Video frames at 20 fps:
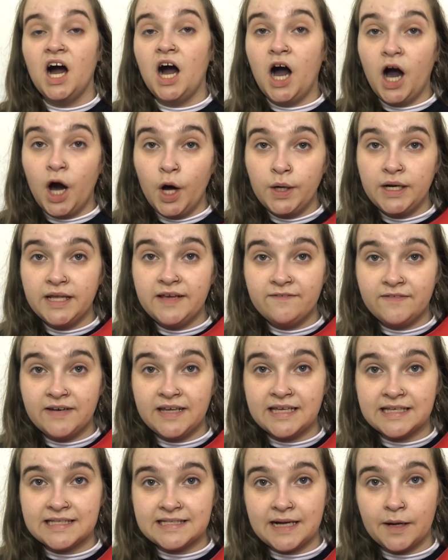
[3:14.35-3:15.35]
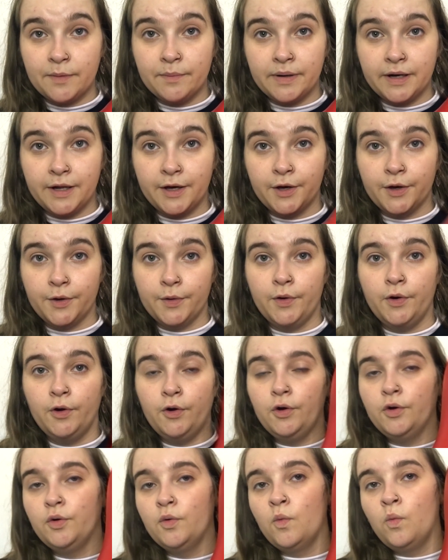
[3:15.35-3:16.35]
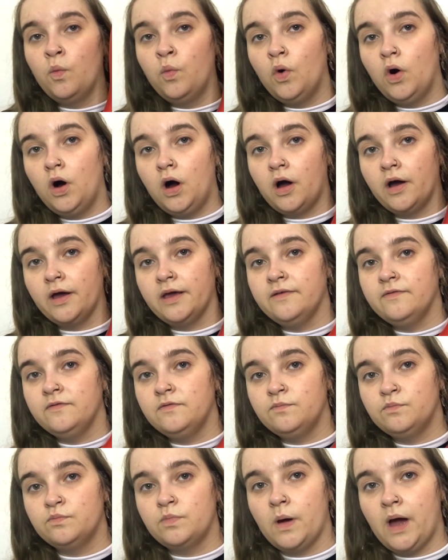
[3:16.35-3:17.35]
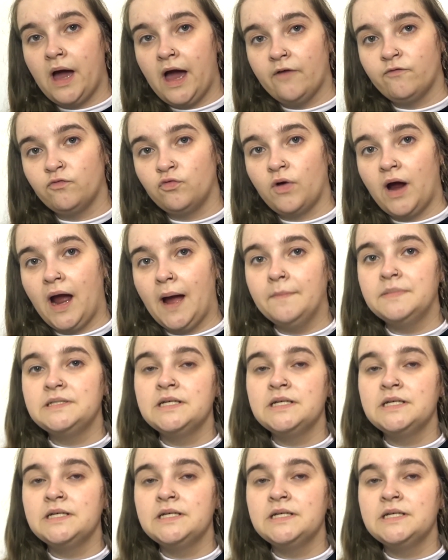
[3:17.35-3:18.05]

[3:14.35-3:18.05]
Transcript: I'll leave links down below on what I have grabbed.